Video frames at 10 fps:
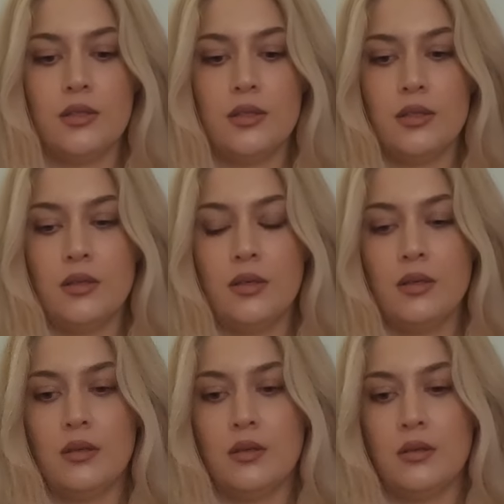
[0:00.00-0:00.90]

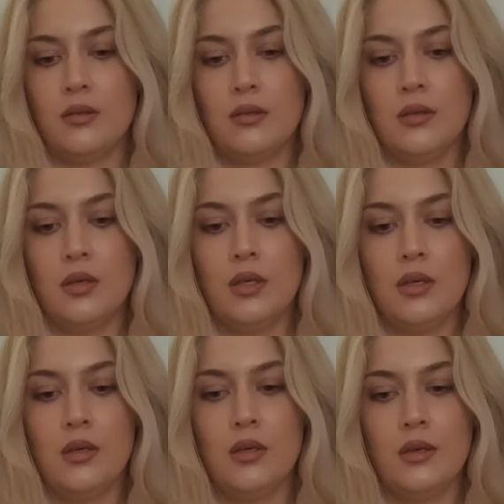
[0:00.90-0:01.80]

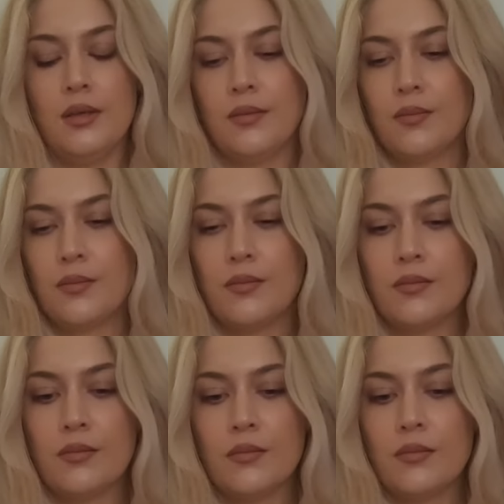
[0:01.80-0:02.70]

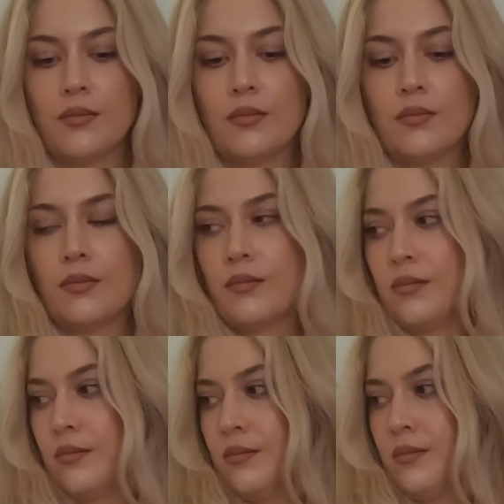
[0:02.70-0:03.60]

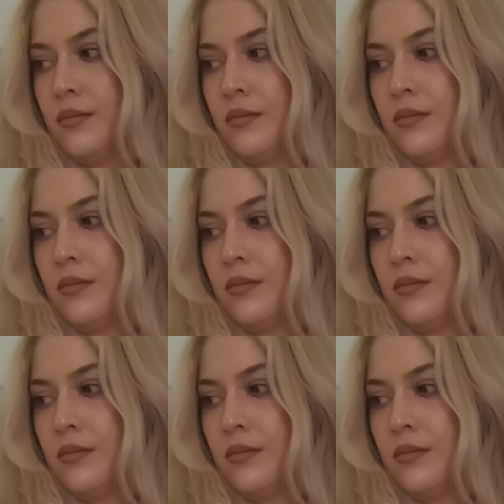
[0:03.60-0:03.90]
(no one is talking)